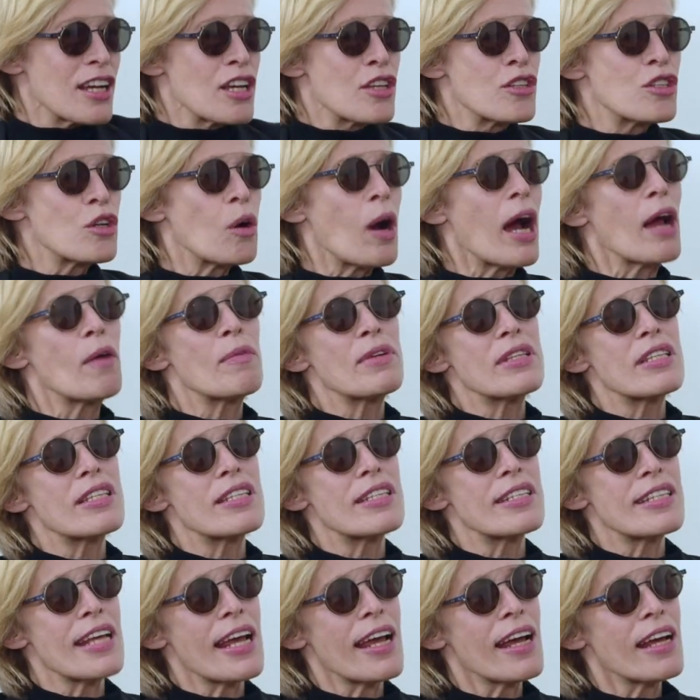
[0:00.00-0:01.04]
So I would
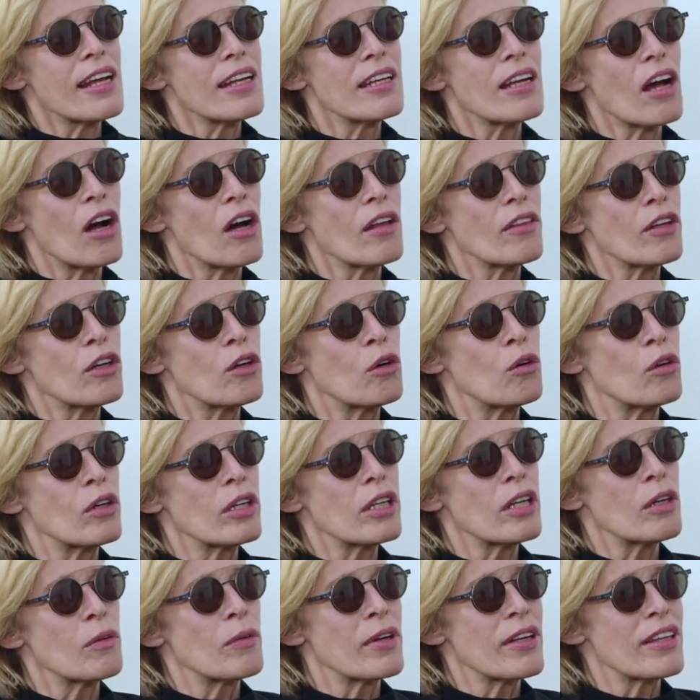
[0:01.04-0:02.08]
stand on the
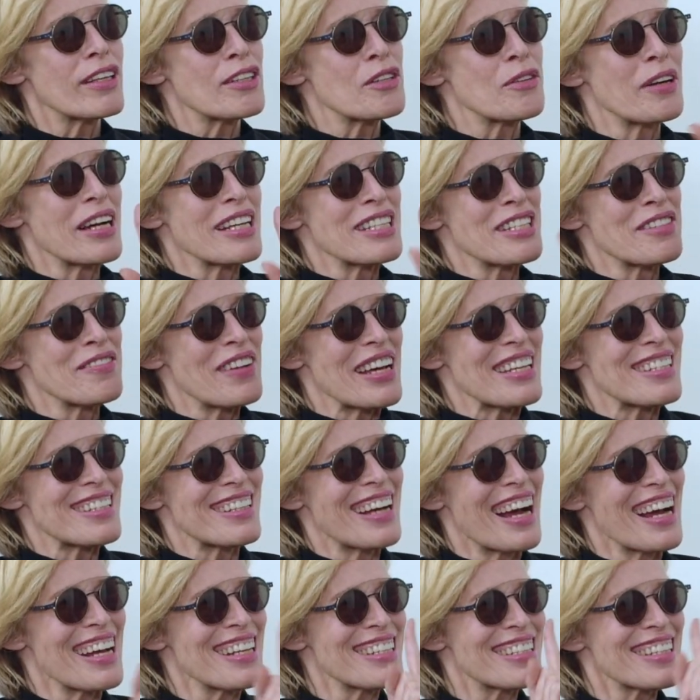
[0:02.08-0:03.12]
corner where the
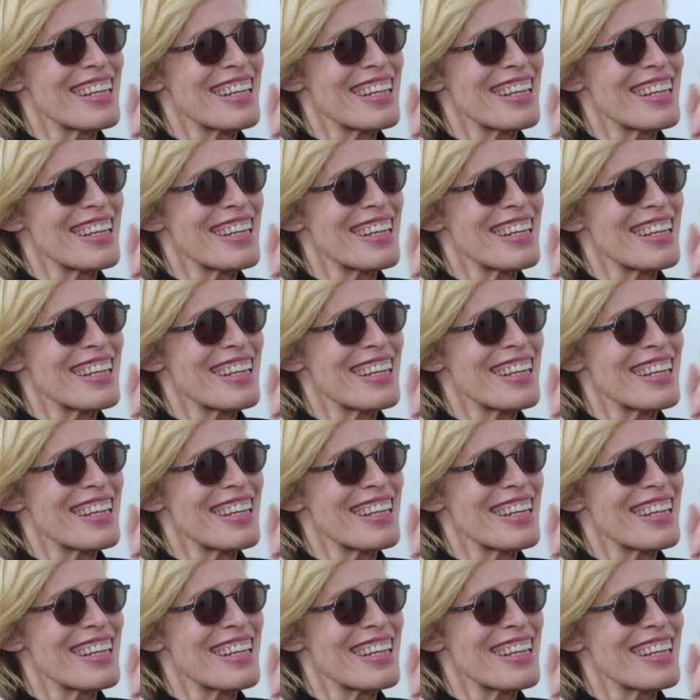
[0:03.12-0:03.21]
transvestites